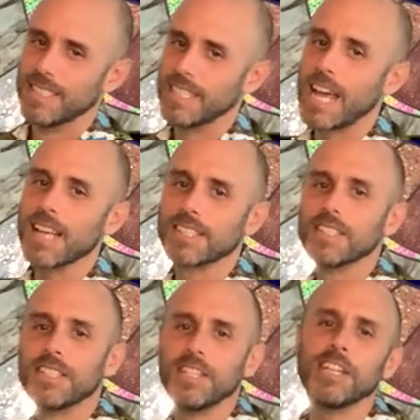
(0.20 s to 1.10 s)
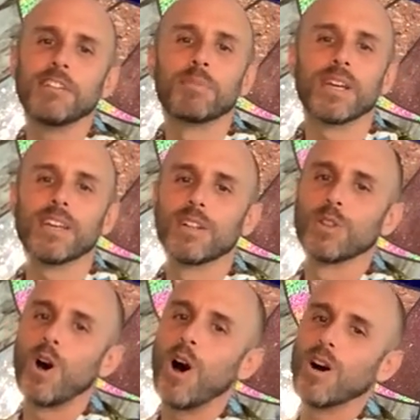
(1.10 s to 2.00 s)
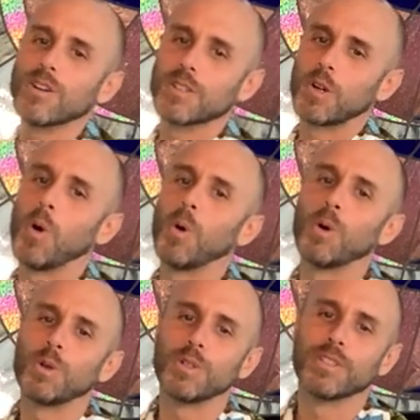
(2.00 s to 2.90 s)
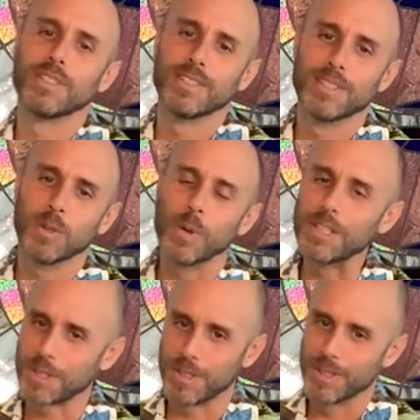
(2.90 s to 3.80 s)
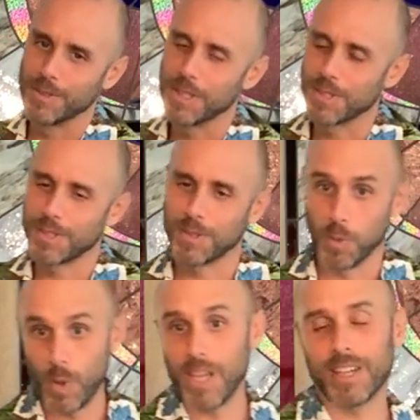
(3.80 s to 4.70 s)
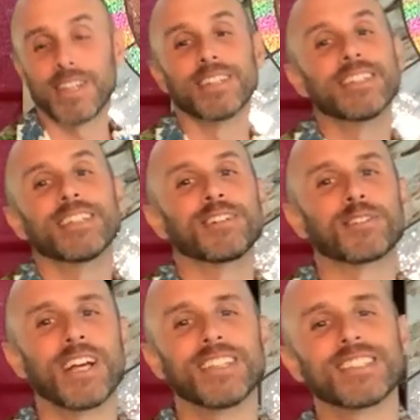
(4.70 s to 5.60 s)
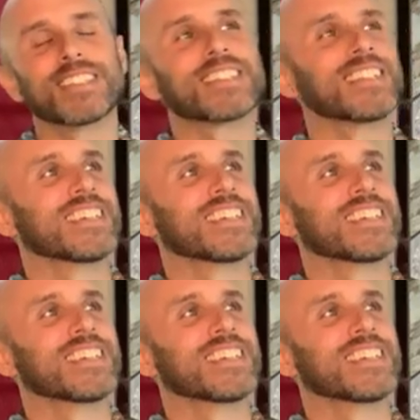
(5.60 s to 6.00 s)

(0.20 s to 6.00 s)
It has indeed been a long, cold winter this week, friends.